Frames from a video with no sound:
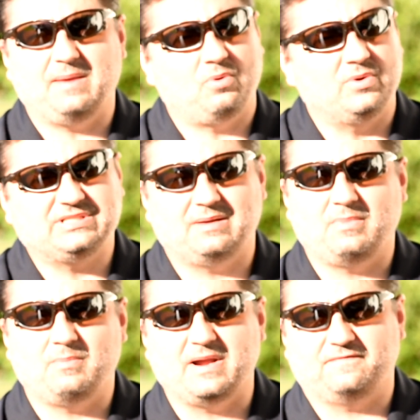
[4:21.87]
but one time it
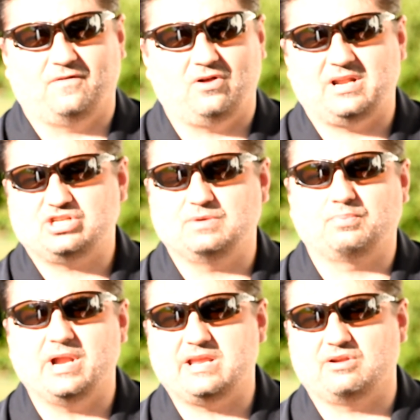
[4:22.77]
might fall and actually
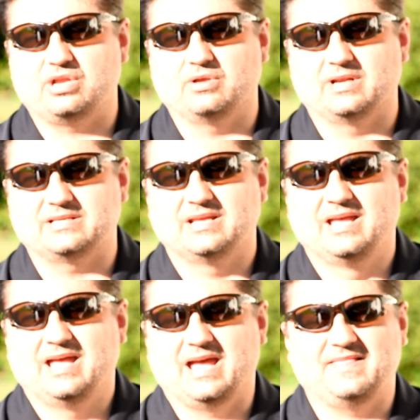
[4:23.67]
break your unit,
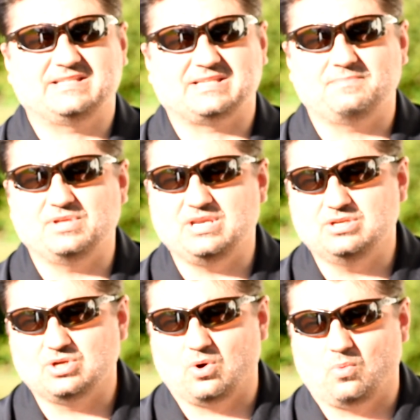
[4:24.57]
and that's something you
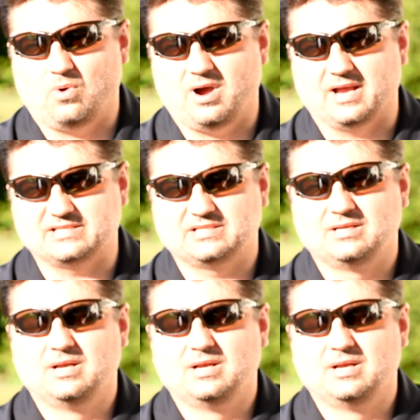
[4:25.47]
don't want.